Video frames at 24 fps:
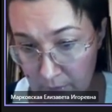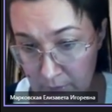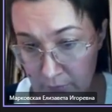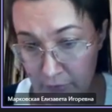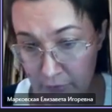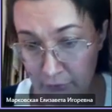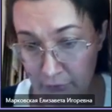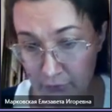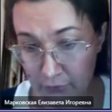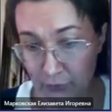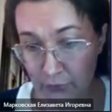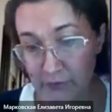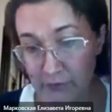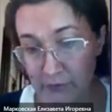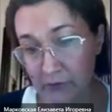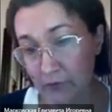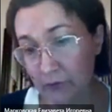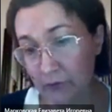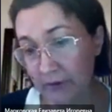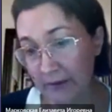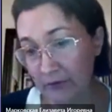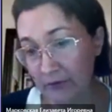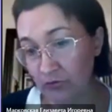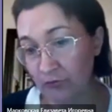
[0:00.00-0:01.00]

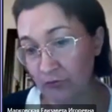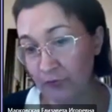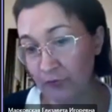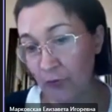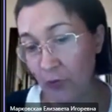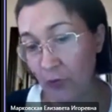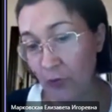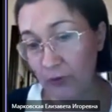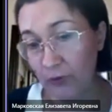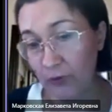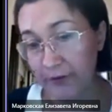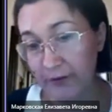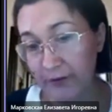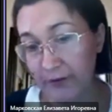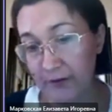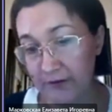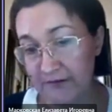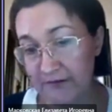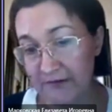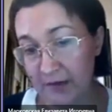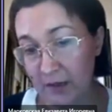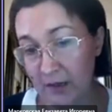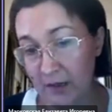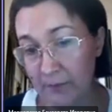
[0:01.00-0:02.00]
tutorial lecture 4. There
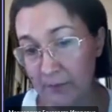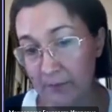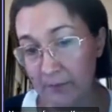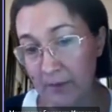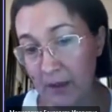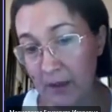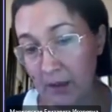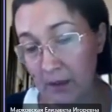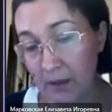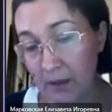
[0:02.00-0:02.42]
are some